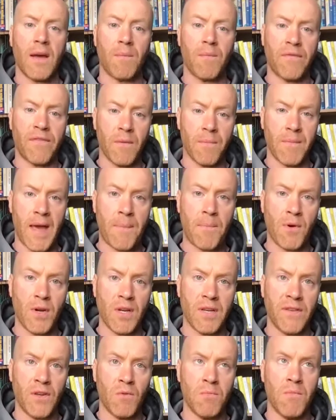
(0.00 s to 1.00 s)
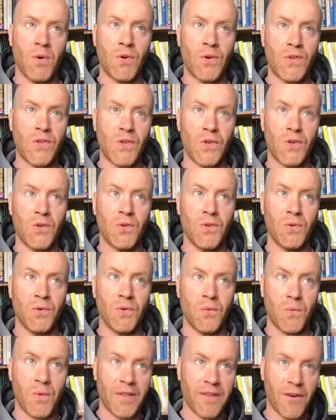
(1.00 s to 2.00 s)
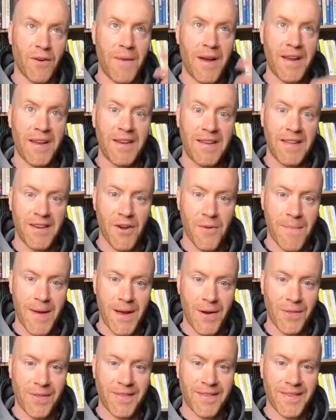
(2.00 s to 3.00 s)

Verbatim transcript: From that point of view, more so with your mind than your mouth